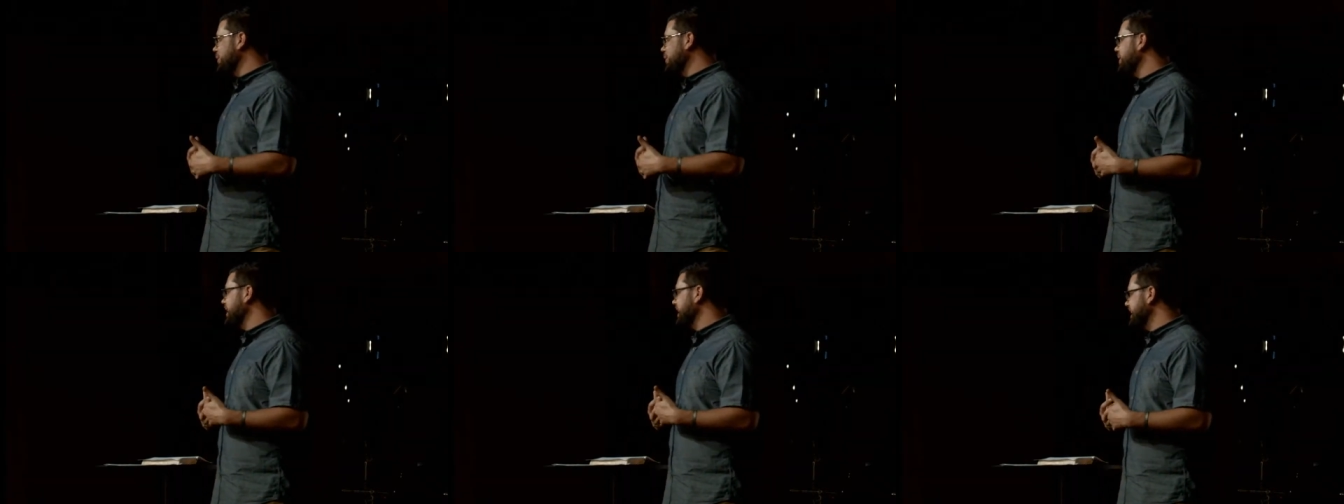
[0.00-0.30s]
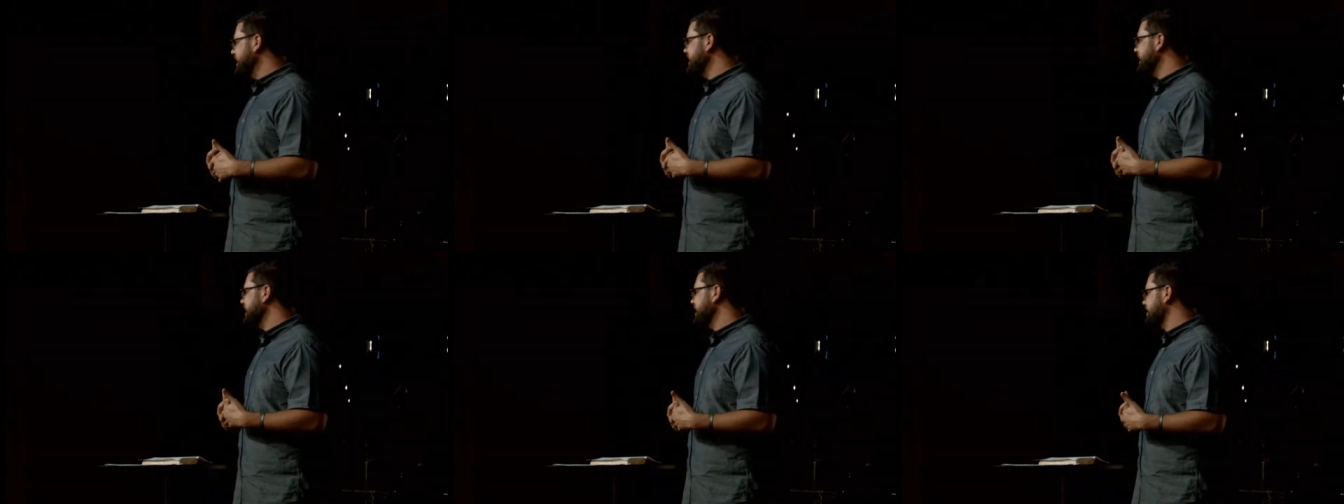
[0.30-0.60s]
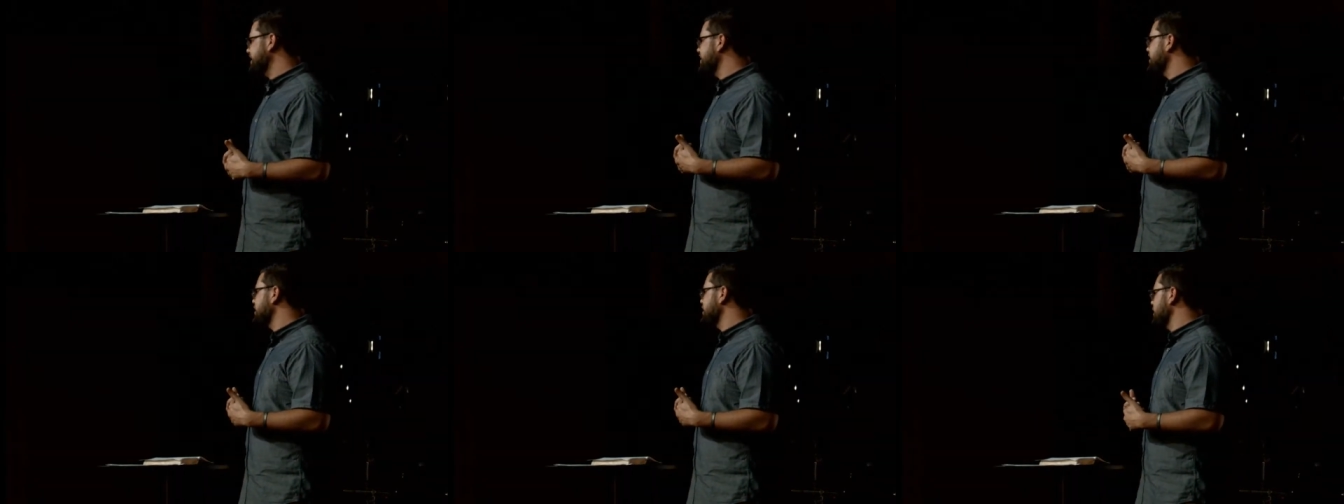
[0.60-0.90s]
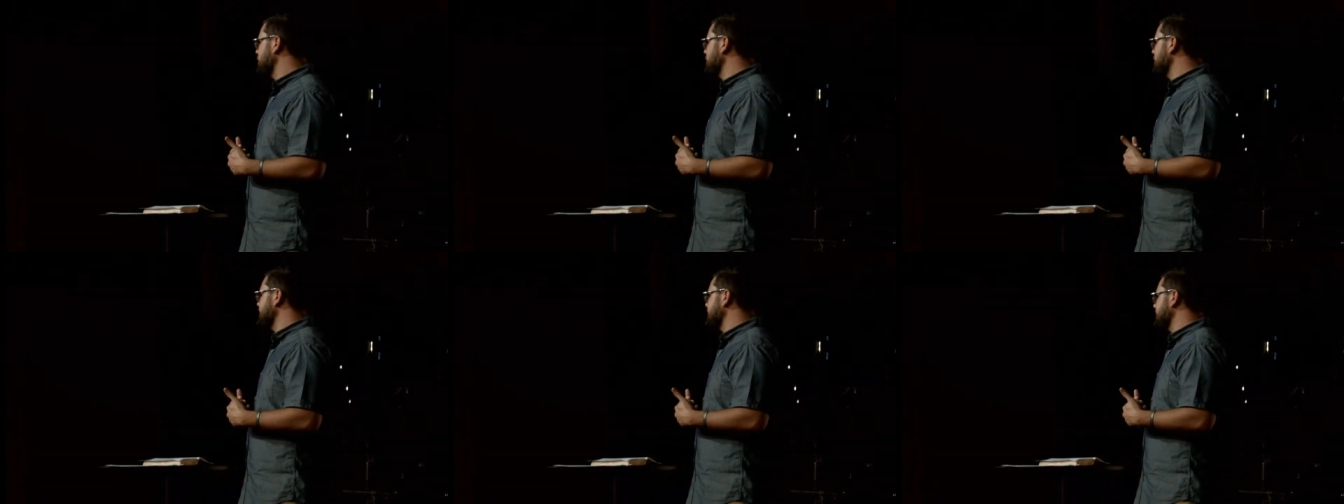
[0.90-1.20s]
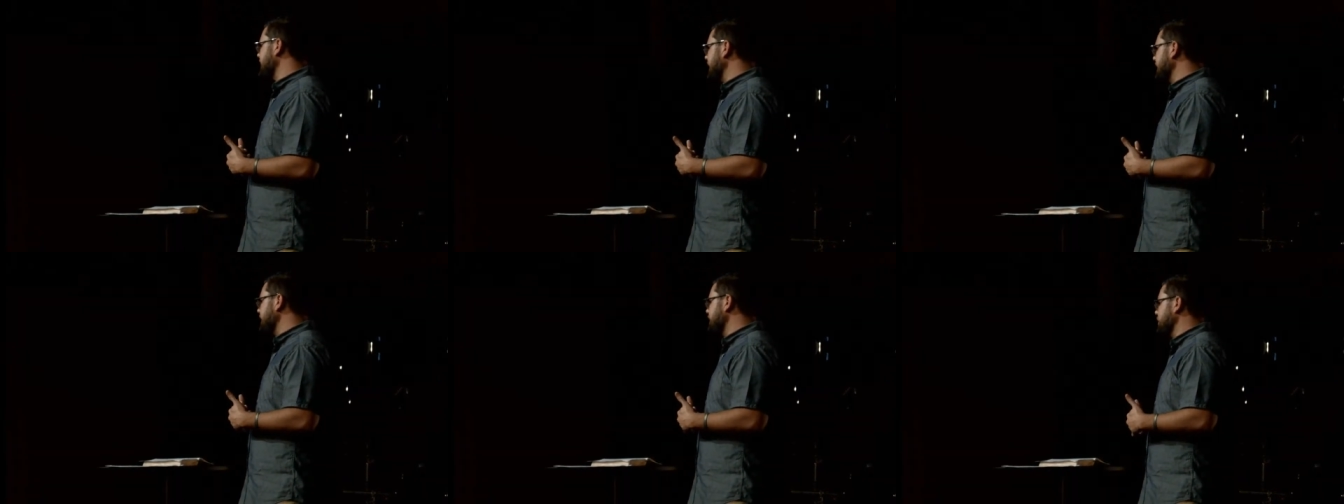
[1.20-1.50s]
what He needs to do
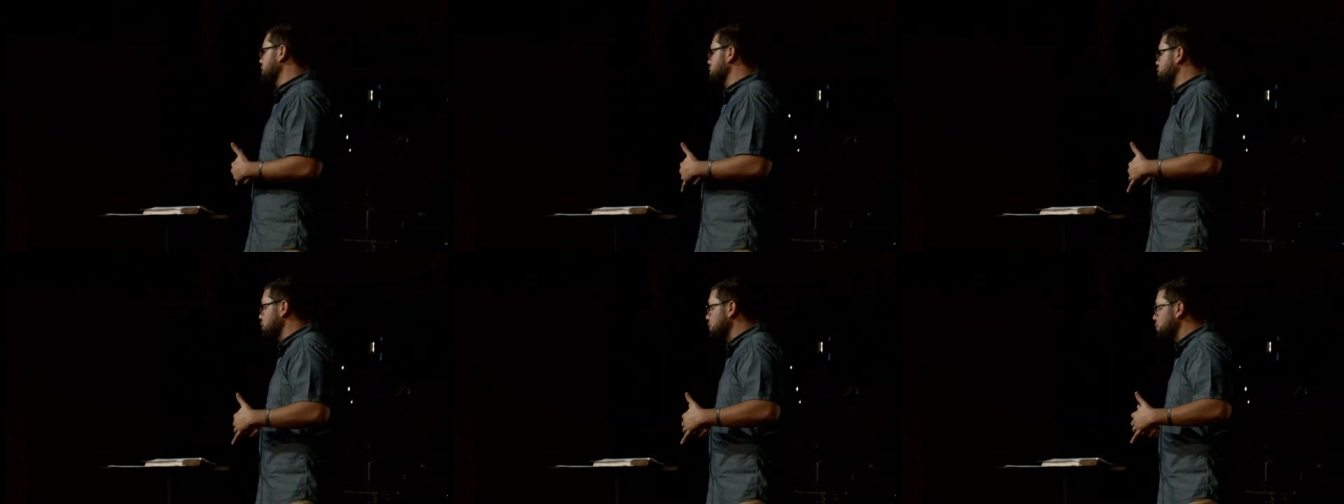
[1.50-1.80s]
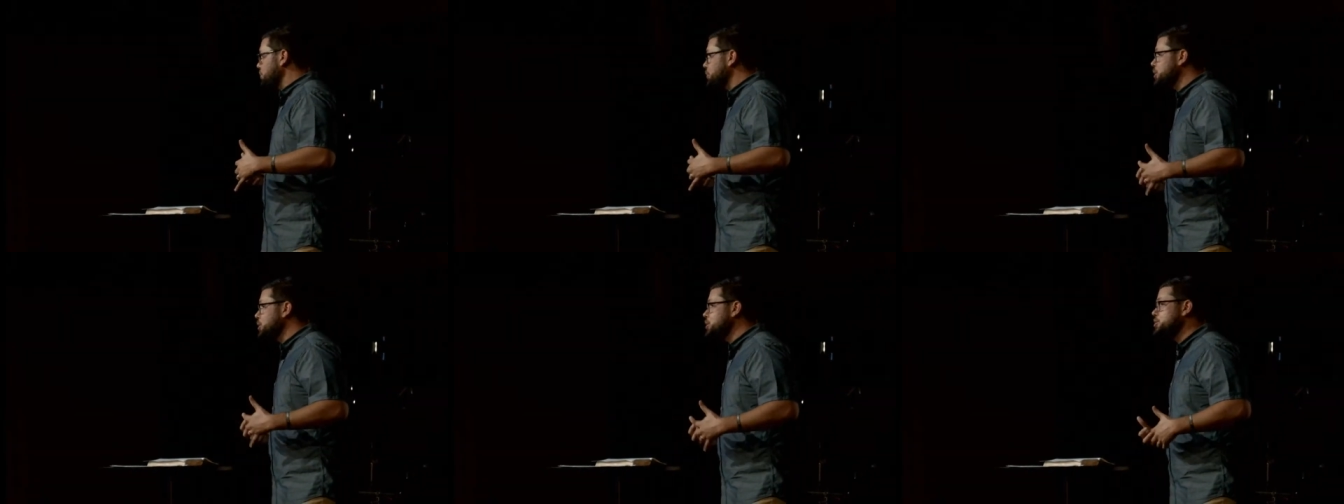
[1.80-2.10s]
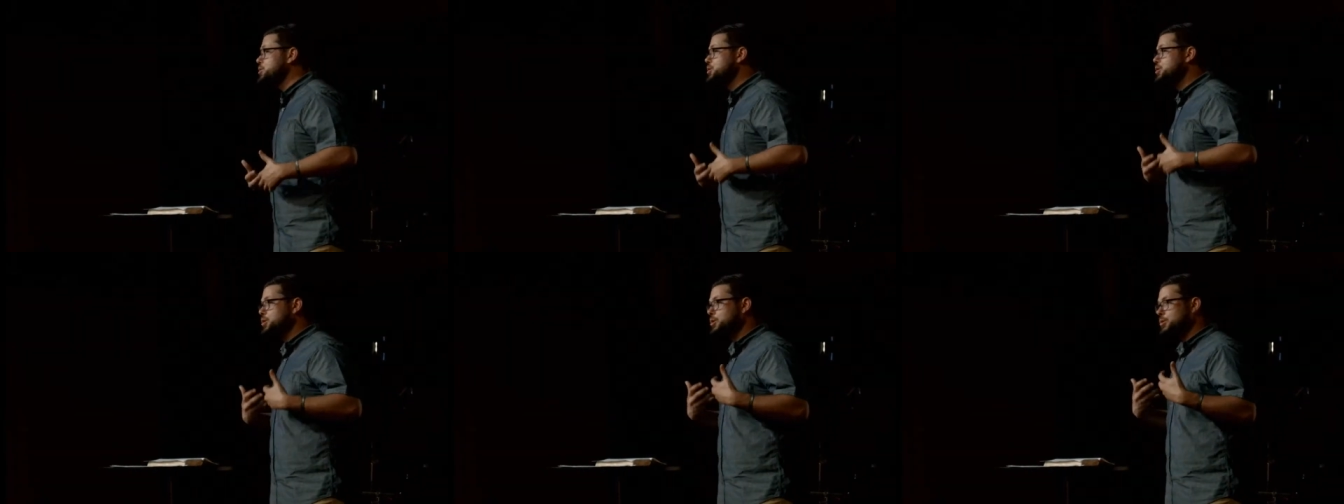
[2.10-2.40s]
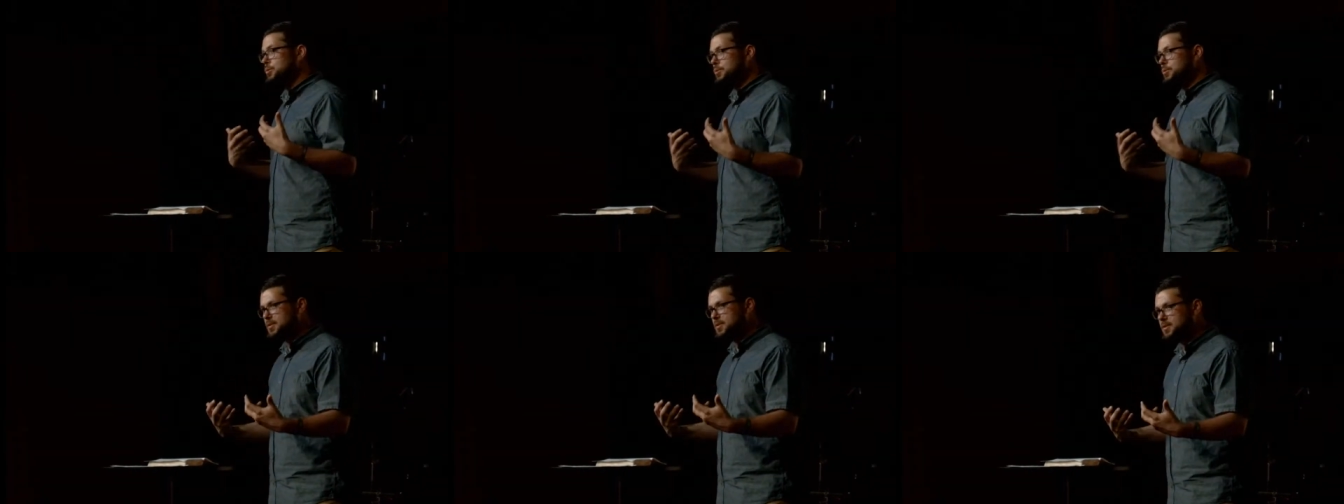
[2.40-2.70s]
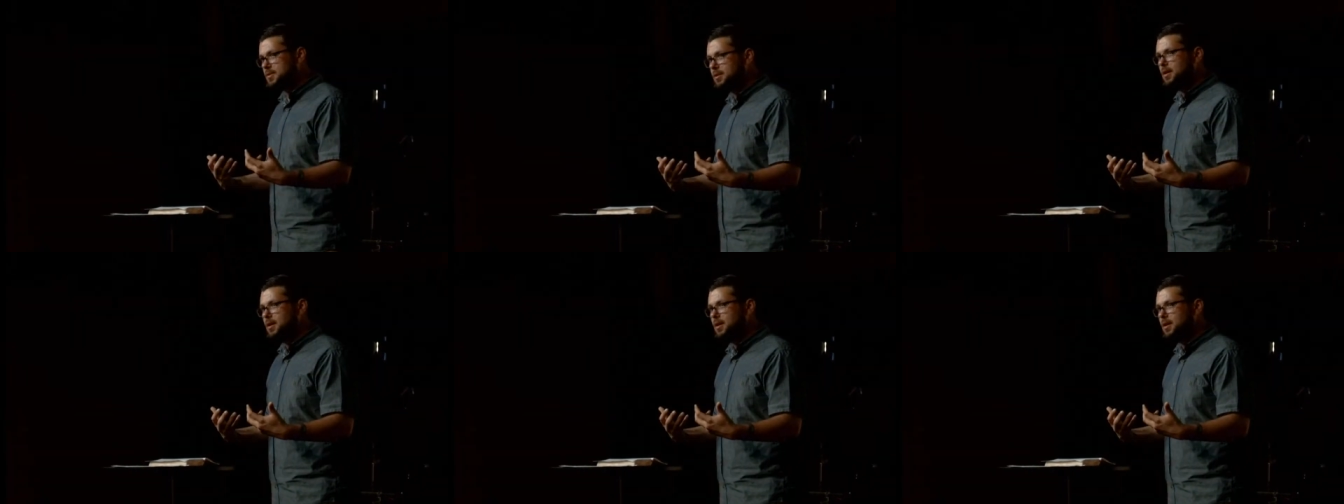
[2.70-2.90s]
inside of you to produce